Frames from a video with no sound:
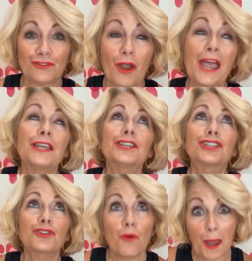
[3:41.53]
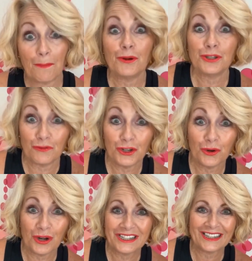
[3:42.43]
skyscrapers of
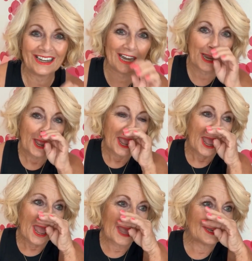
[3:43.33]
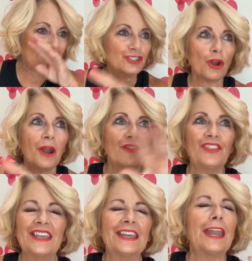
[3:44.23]
New York City, and he
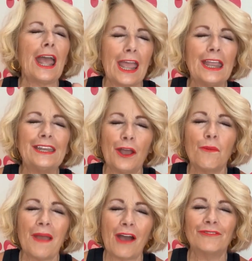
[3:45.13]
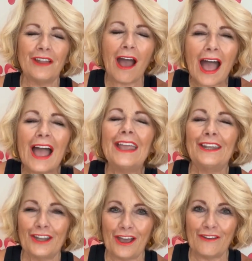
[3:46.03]
started thinking, ain't no mountain high
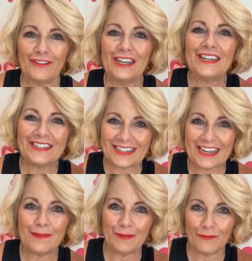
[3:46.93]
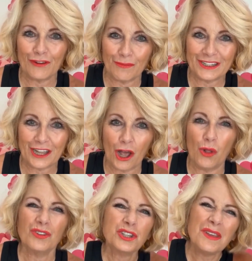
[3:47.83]
enough to keep him from his
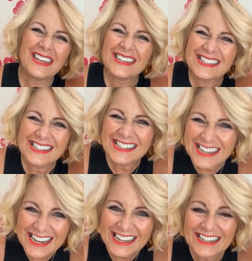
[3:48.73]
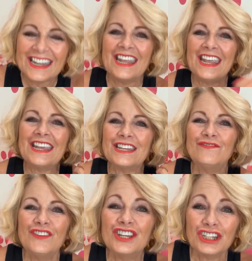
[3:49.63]
goals. So he could see it. He
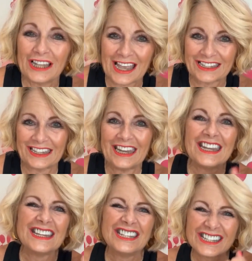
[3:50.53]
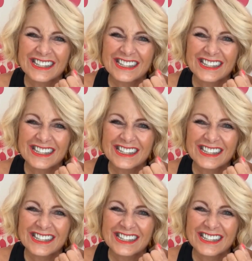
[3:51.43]
could visualize it. He